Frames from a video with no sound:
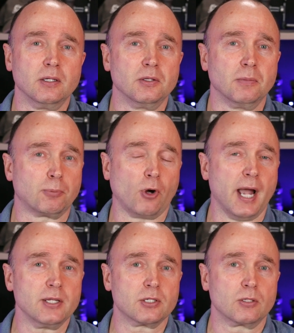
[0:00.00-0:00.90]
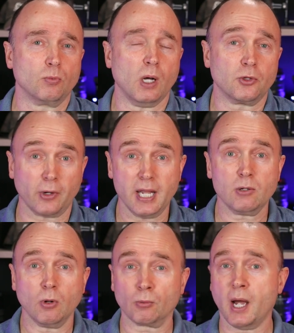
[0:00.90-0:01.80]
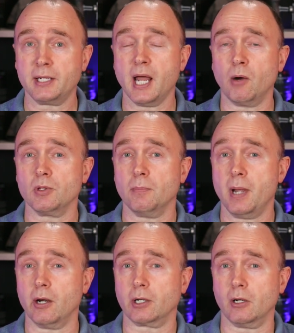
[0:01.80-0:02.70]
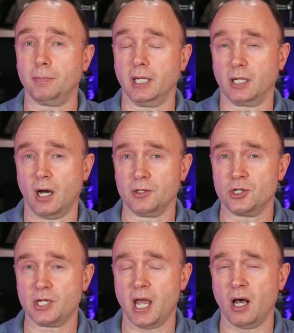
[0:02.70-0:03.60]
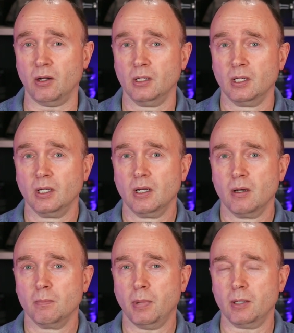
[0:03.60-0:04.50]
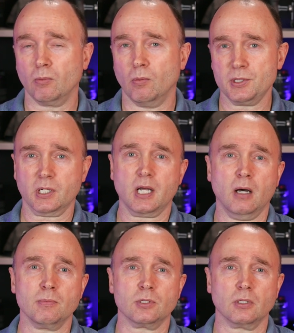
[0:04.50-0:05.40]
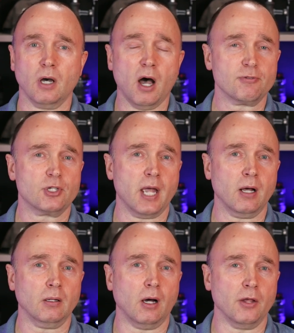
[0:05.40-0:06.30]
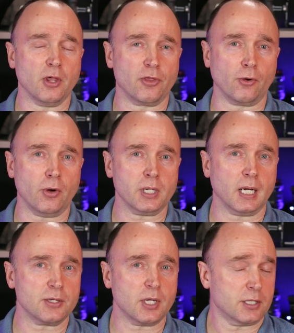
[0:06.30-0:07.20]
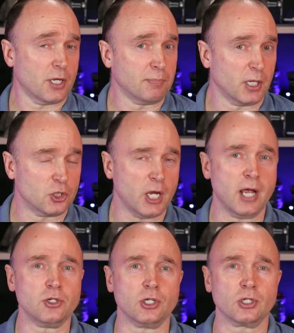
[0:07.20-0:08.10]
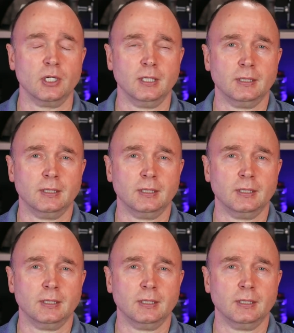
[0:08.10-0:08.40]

the price, well, they're equal right now with the Pergear being on sale. But once it comes off sale on the 3rd, unless something changes,